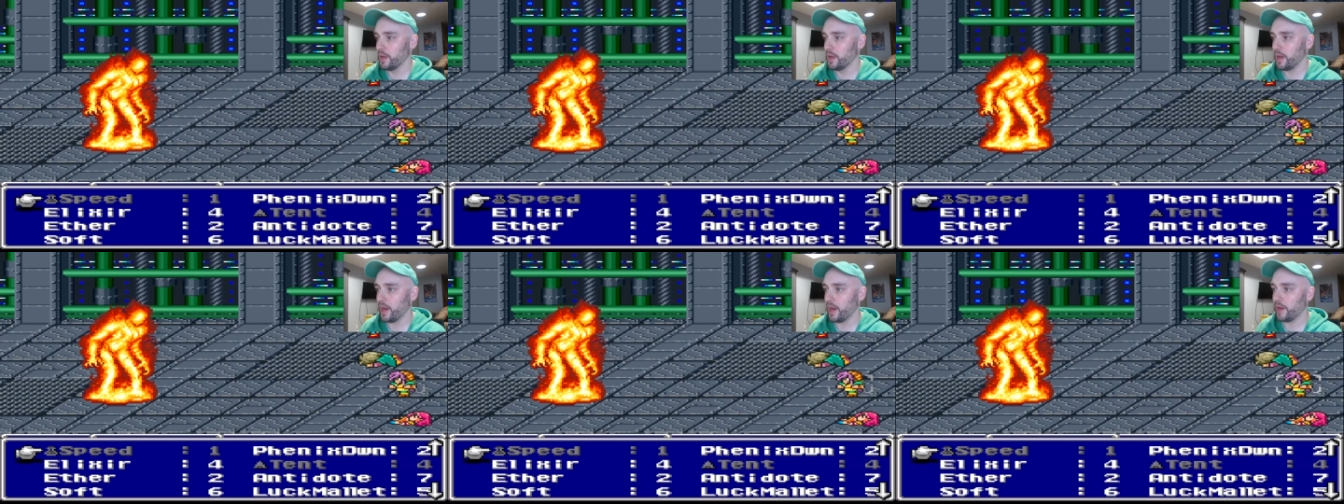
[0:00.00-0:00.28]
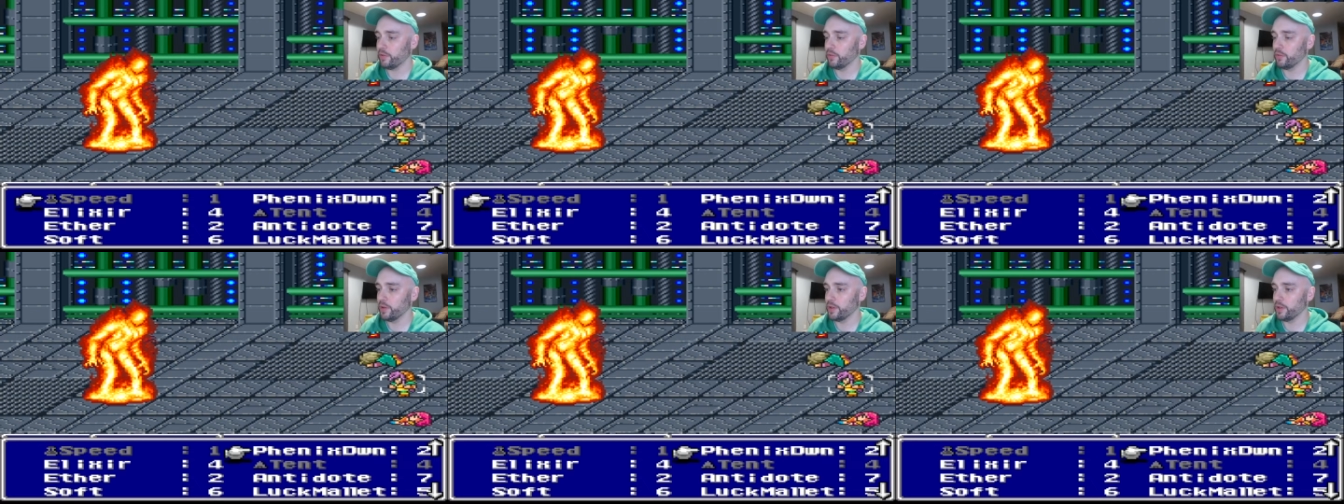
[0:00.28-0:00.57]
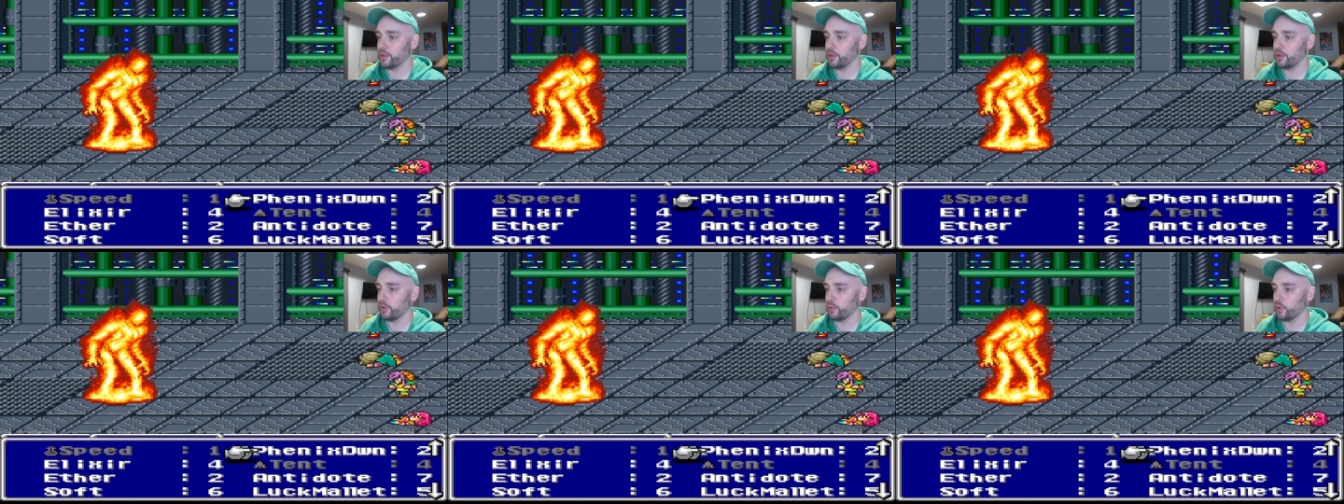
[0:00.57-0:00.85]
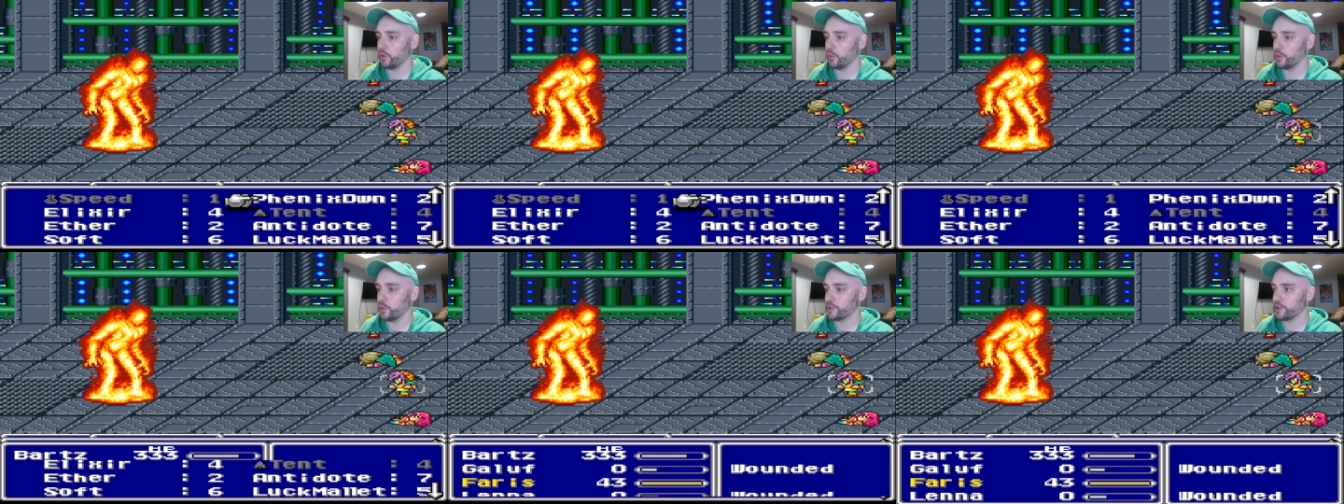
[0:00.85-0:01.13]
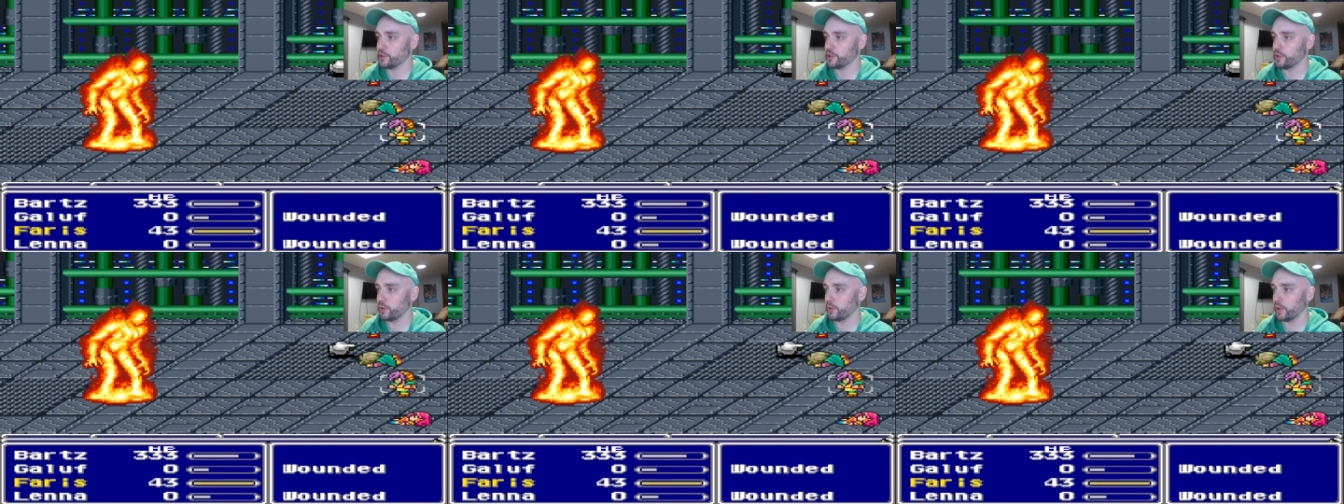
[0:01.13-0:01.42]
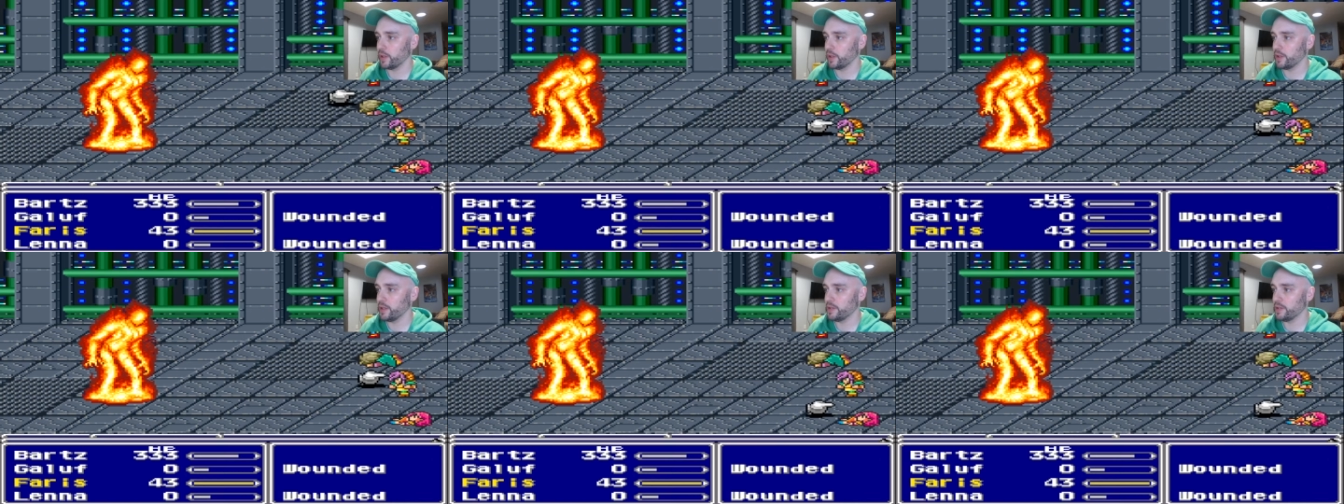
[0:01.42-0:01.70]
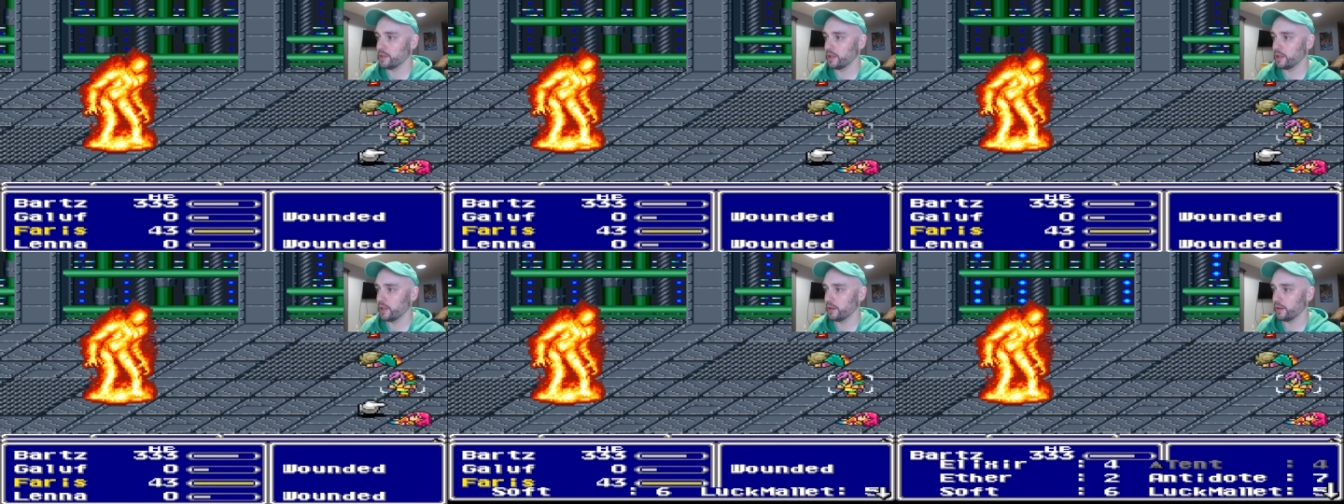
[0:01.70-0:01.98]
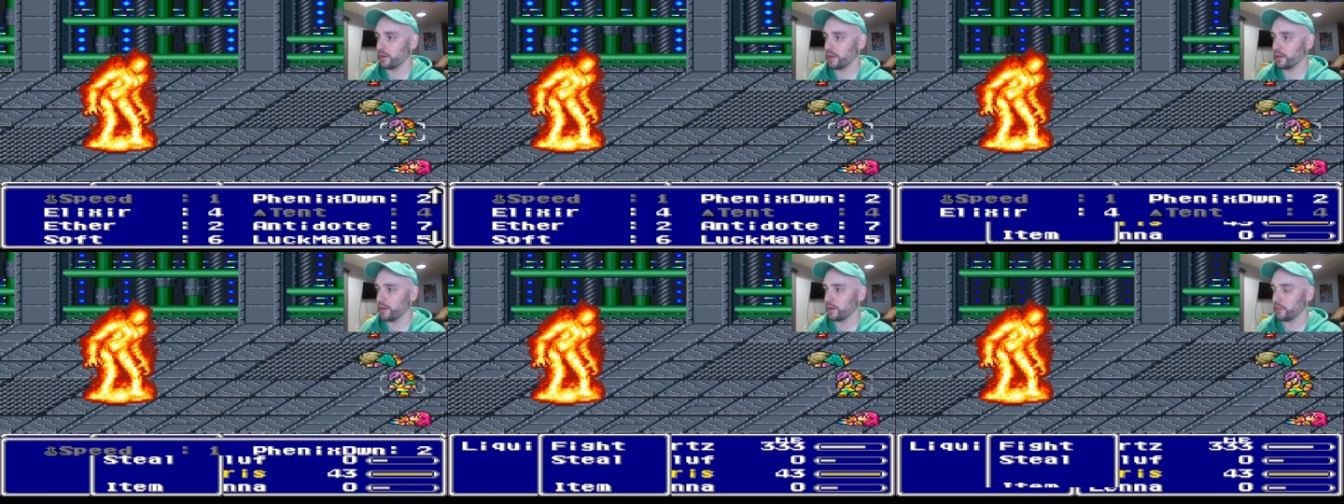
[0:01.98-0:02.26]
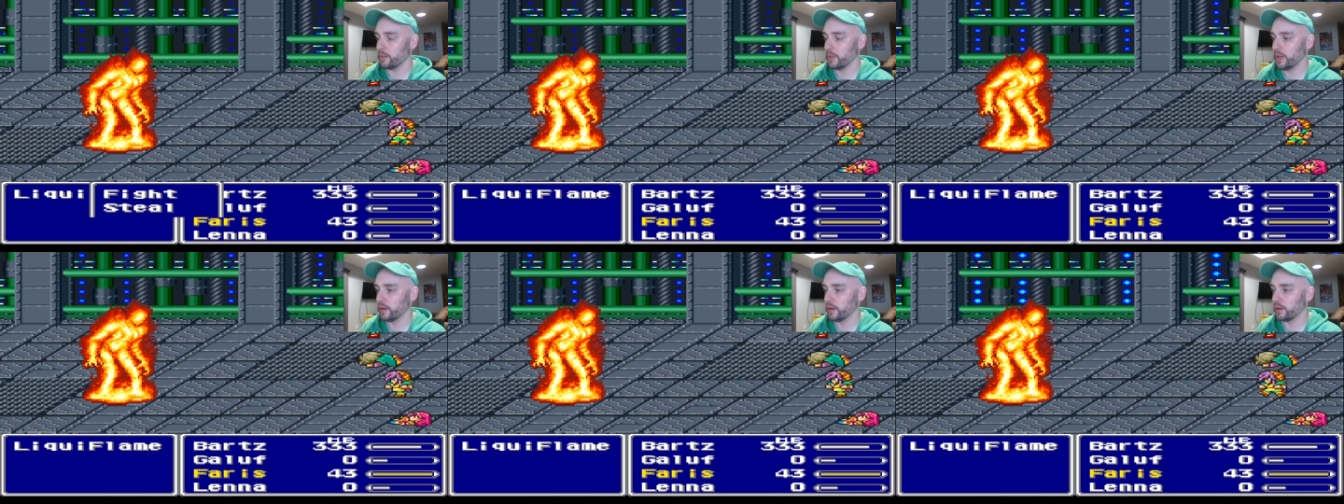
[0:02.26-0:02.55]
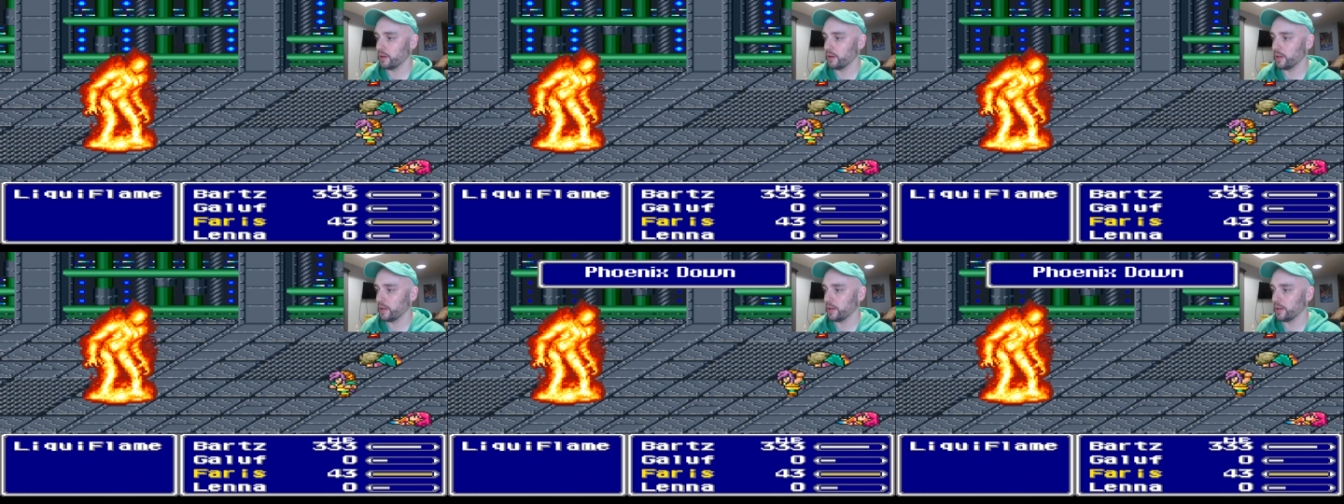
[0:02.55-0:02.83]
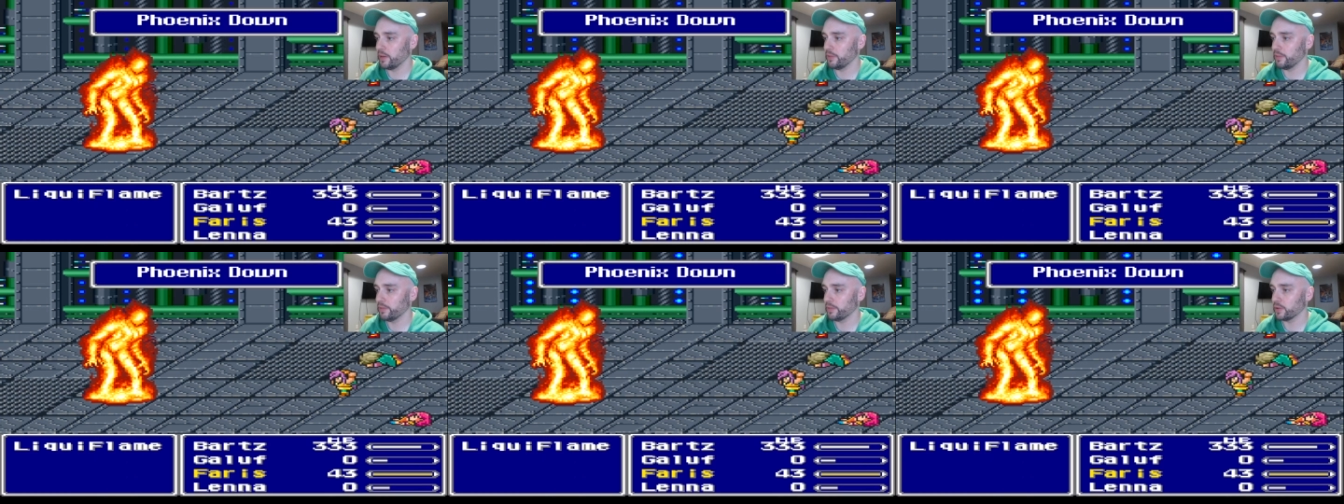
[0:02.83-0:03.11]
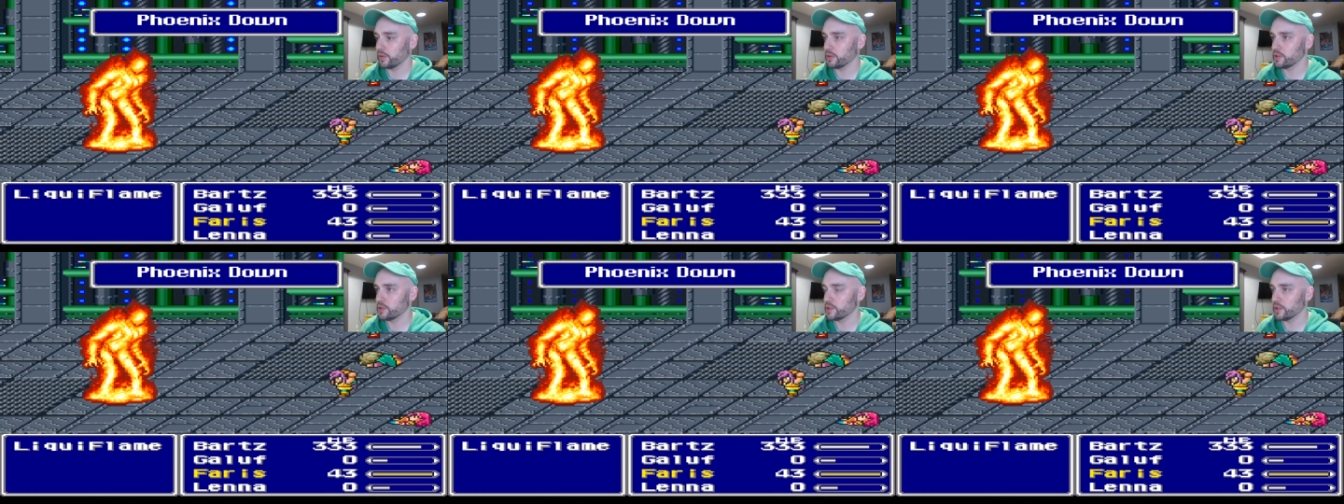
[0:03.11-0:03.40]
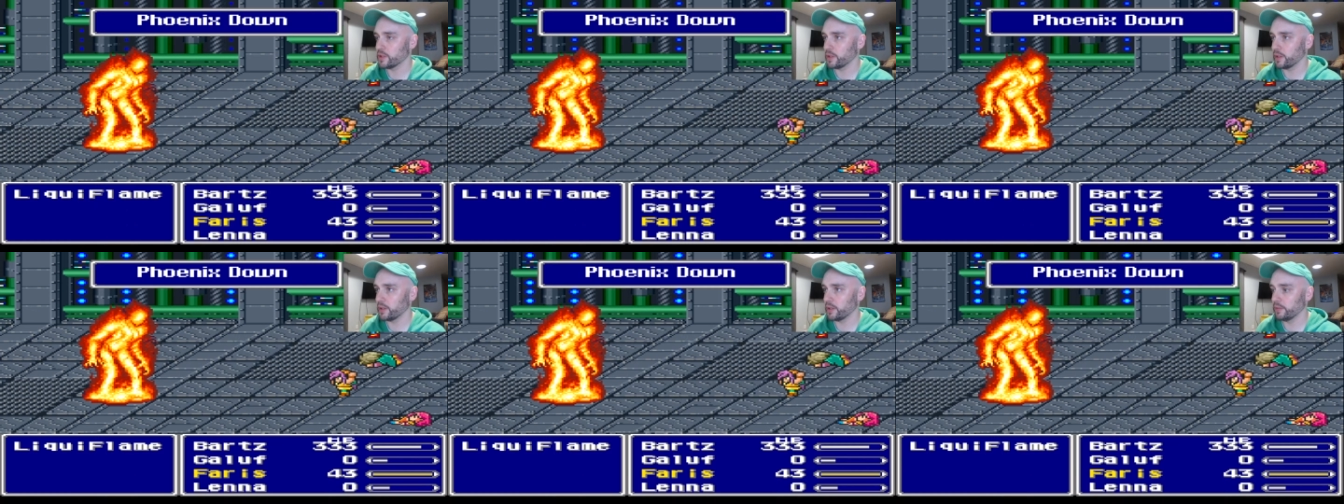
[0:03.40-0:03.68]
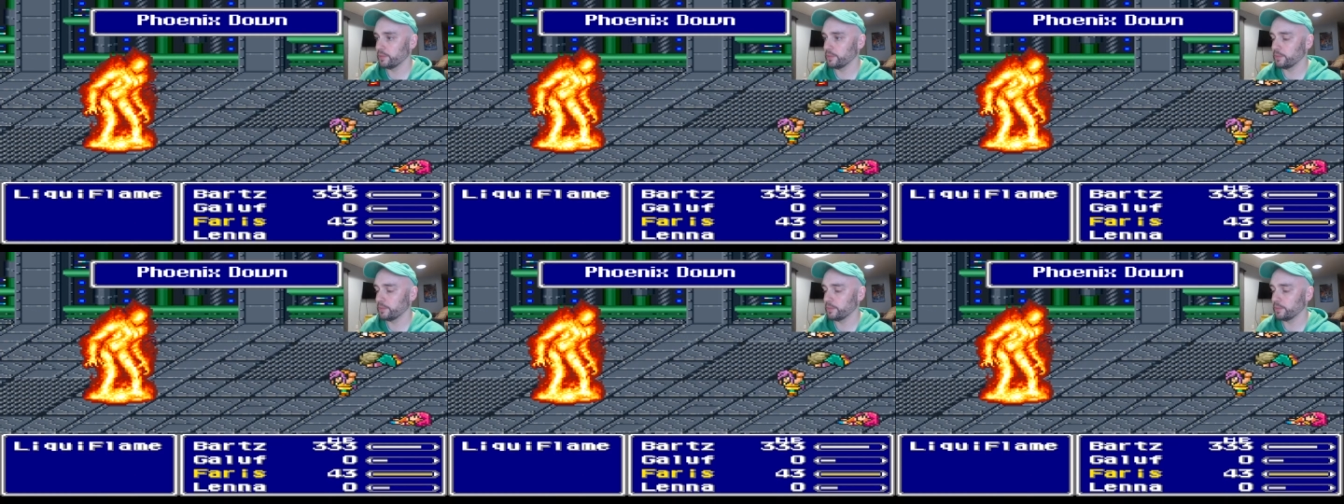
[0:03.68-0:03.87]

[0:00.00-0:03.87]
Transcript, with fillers: I really don't know what to do. I need to get Lena back alive, urgently.